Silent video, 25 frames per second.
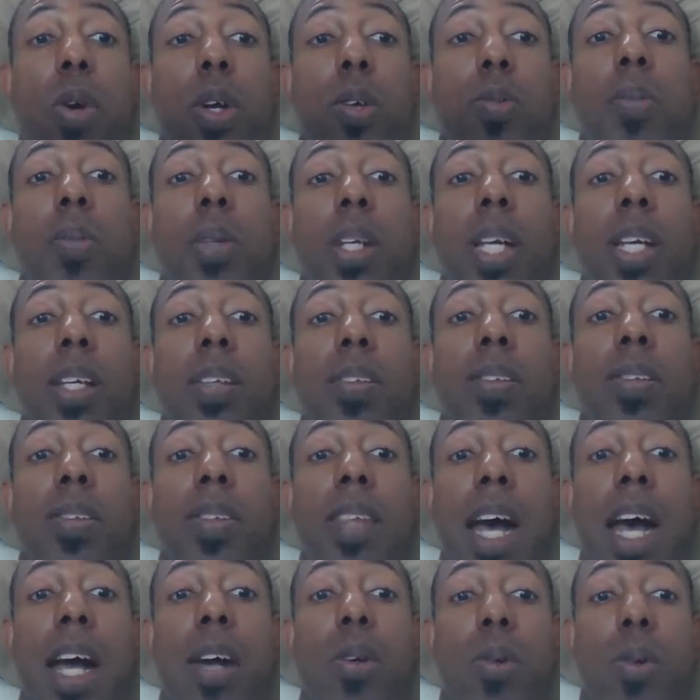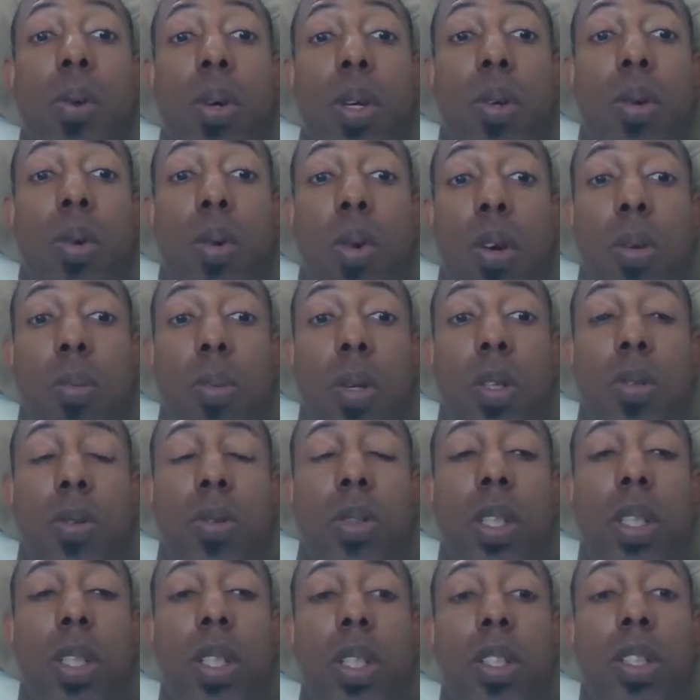stimulates thyroid
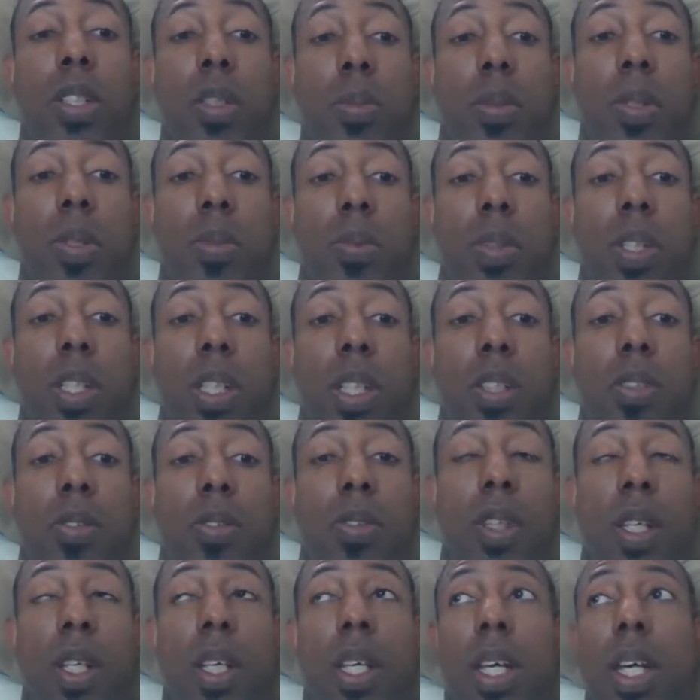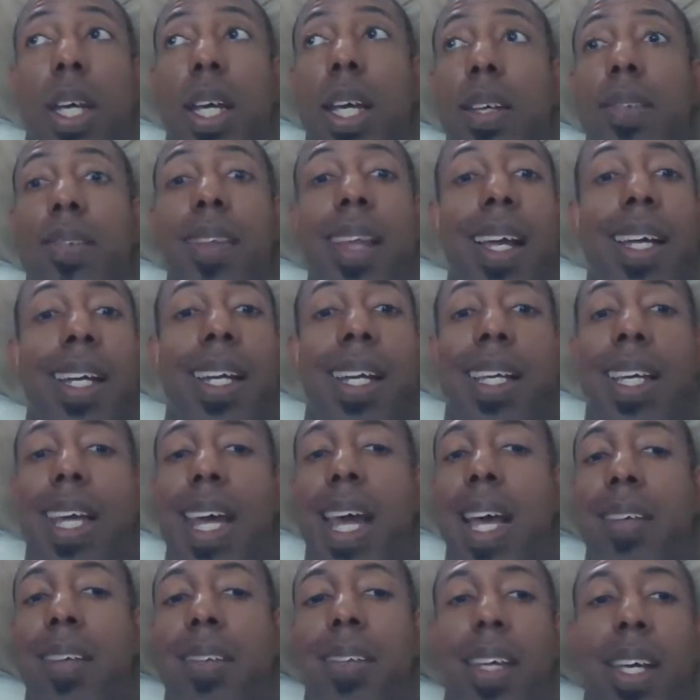hormone to be released. It's like a
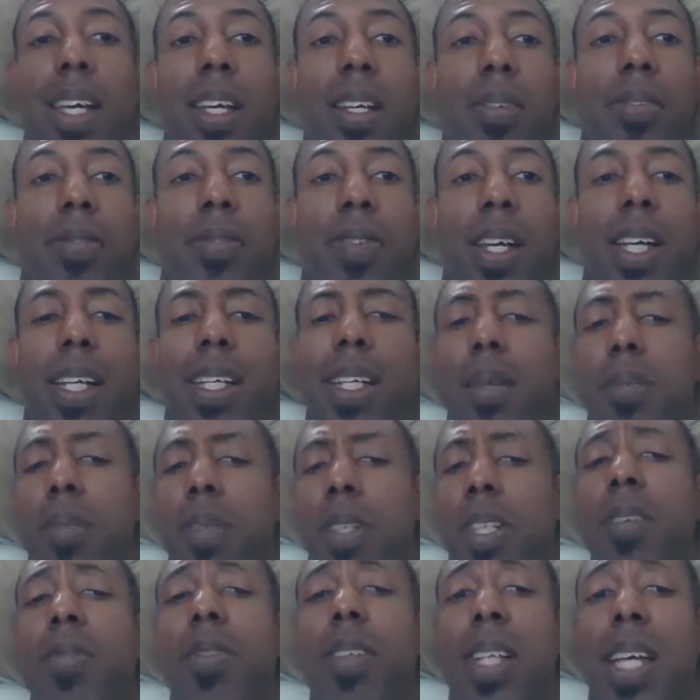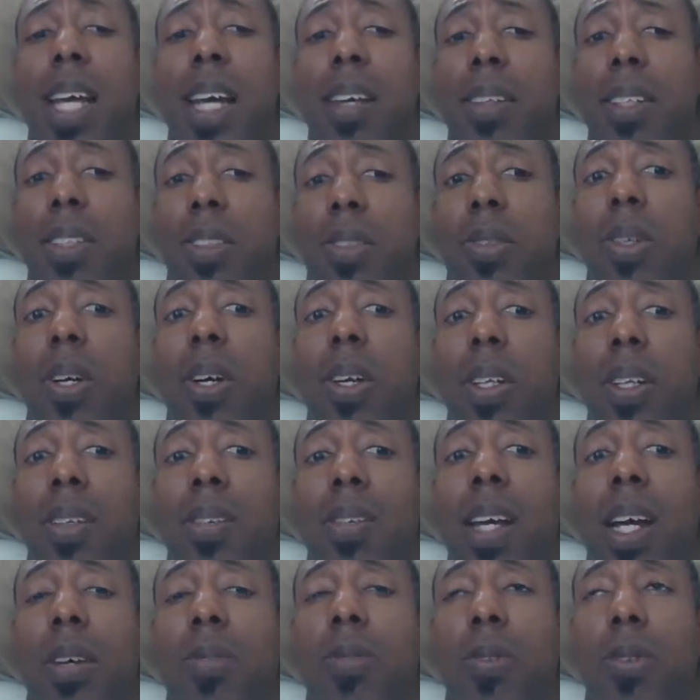cascade effect. I'm gonna definitely have to draw this out
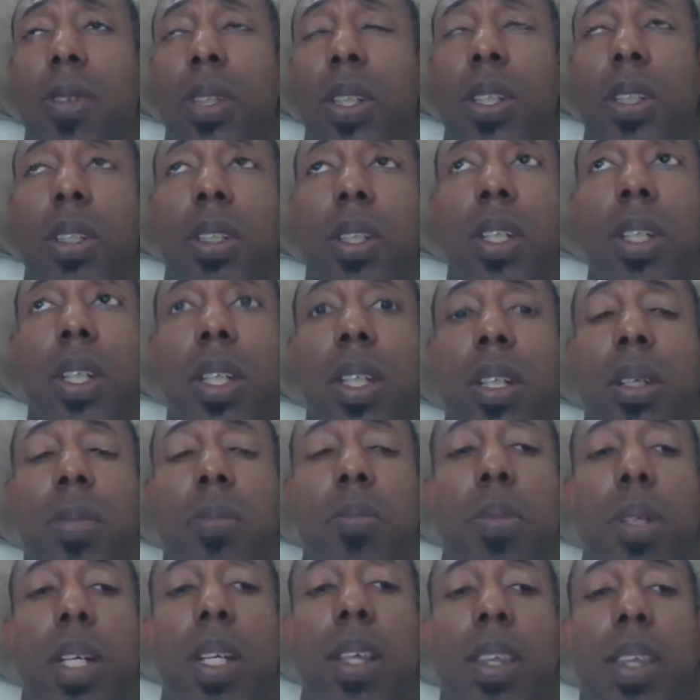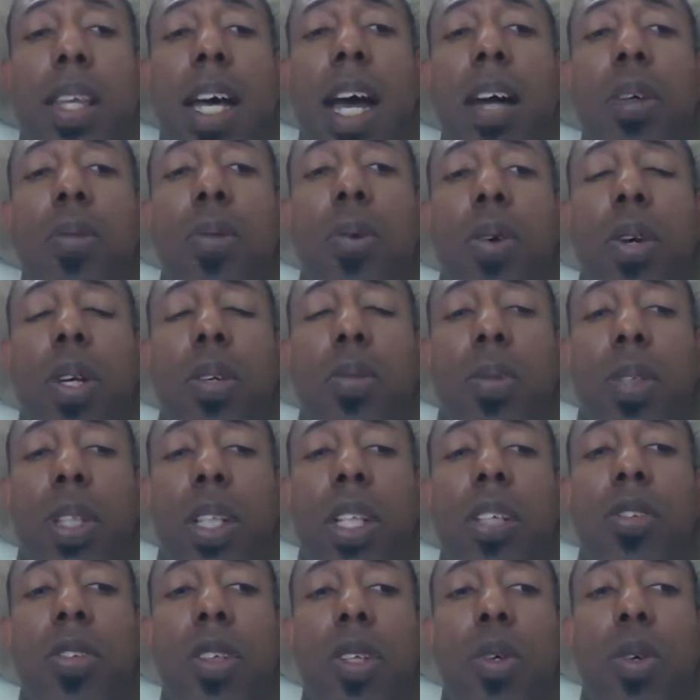for you. But thyroid releasing
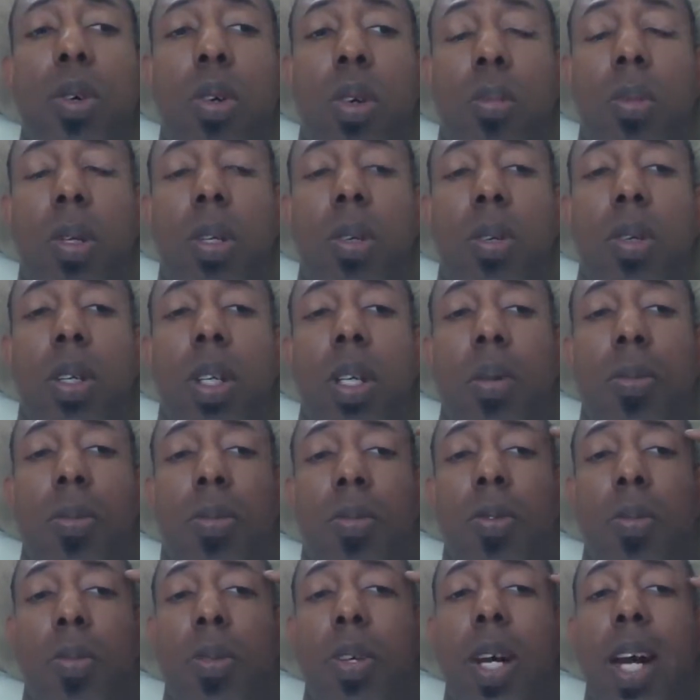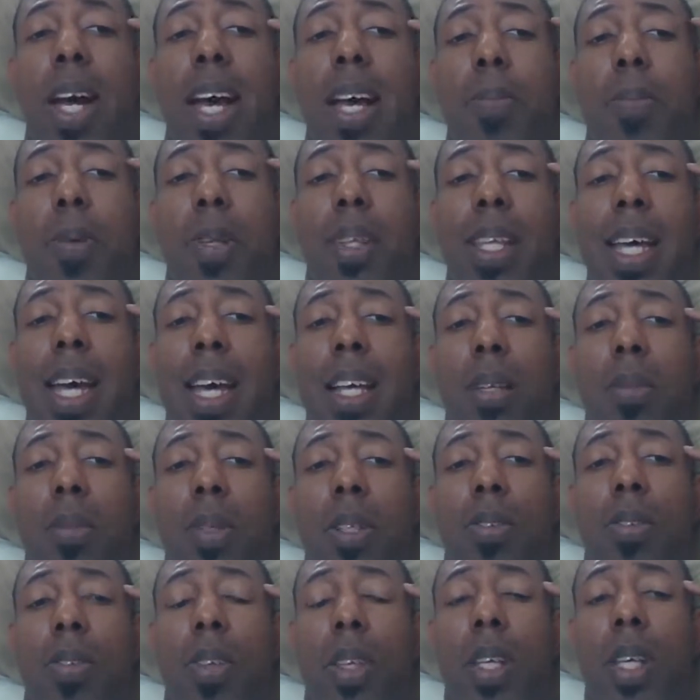hormone comes from your hypothalamus.
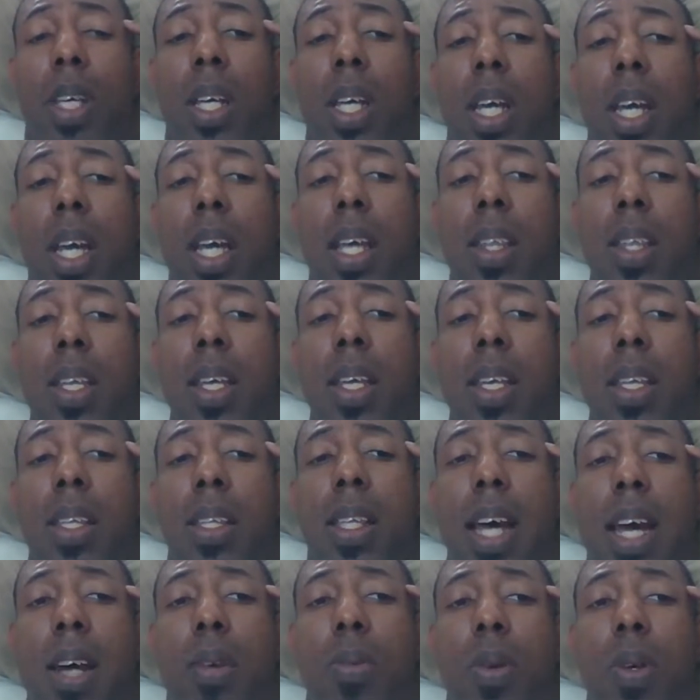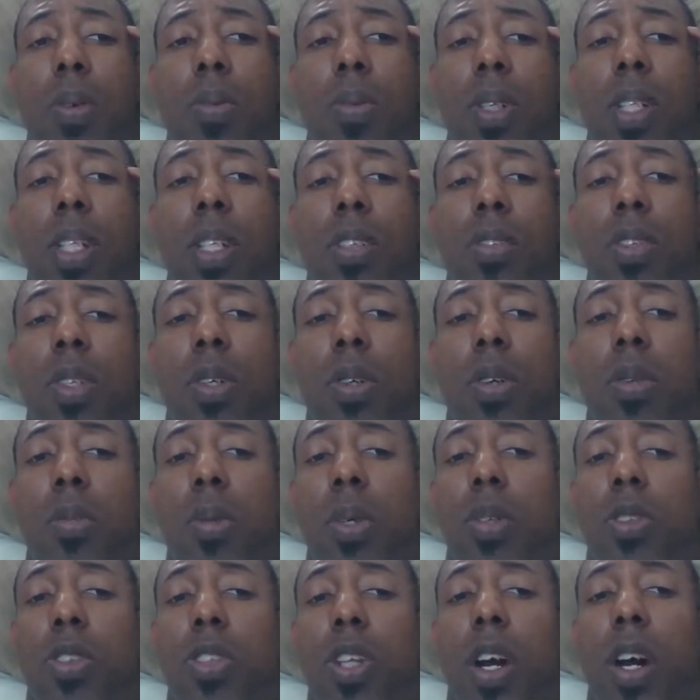And then thyroid releasing hormone
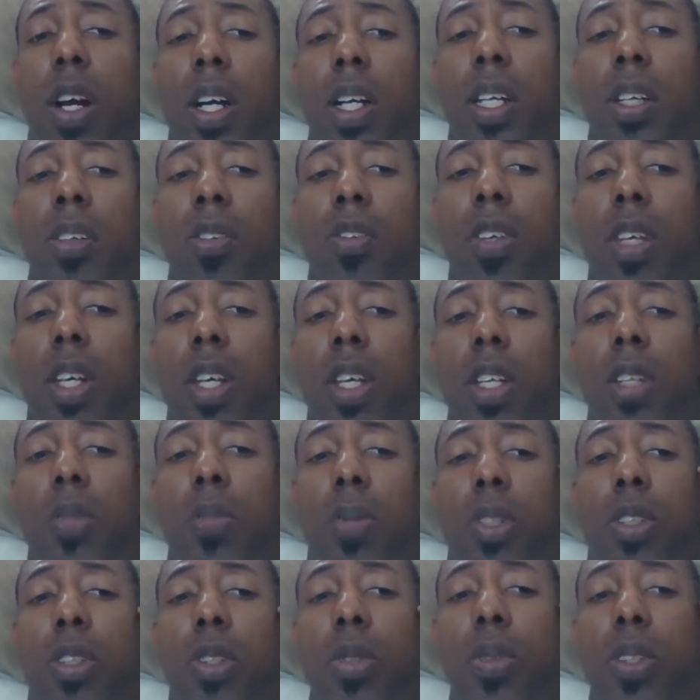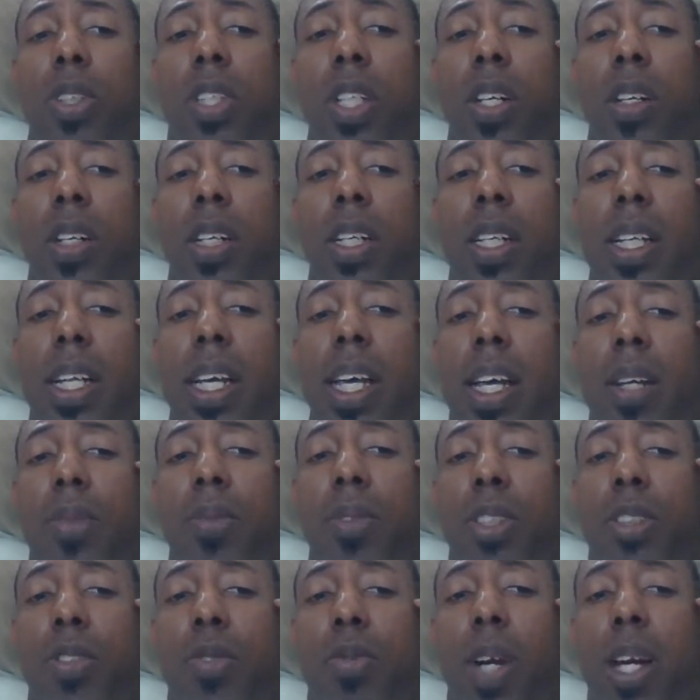targets the pituitary gland, which
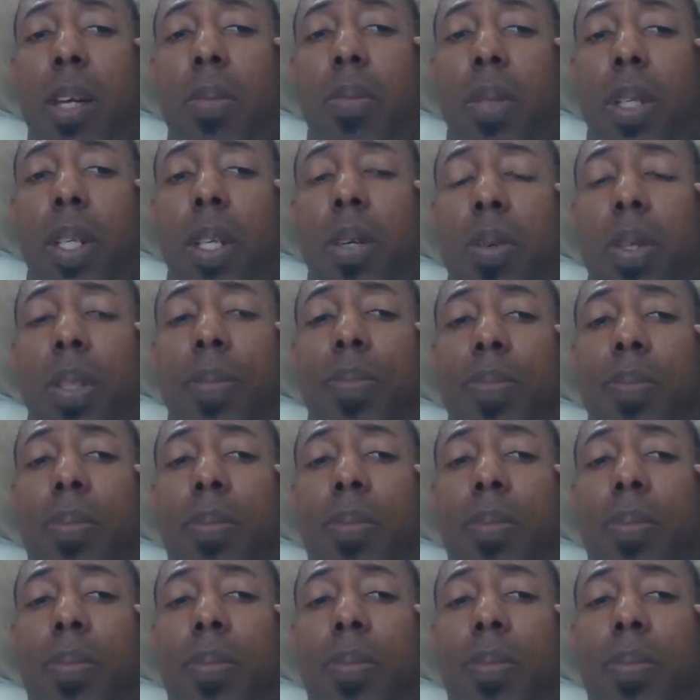is right below it.